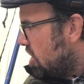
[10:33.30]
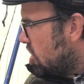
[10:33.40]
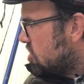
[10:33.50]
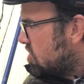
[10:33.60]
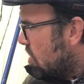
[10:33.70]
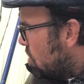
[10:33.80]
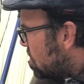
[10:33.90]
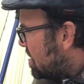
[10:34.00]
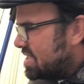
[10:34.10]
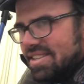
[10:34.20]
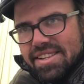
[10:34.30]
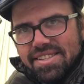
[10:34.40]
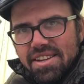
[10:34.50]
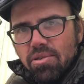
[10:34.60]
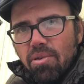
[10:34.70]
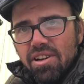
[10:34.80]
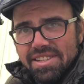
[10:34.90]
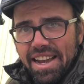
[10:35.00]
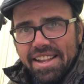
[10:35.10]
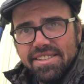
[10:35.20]
So this is a single wall
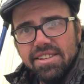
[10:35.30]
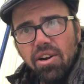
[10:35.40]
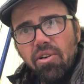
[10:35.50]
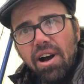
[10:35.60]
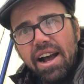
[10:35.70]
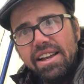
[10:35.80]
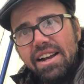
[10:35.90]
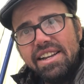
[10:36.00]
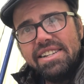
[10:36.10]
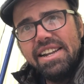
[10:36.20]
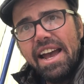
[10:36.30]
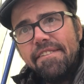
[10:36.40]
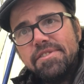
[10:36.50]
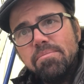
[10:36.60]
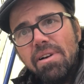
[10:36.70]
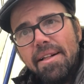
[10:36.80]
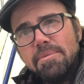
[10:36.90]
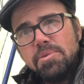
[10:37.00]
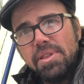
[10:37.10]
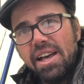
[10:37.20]
tent. So I did have some
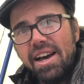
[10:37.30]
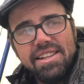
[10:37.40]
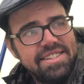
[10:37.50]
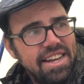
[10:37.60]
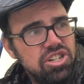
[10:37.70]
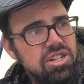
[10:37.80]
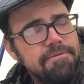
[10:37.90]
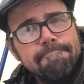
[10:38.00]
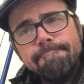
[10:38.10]
problems with condensation.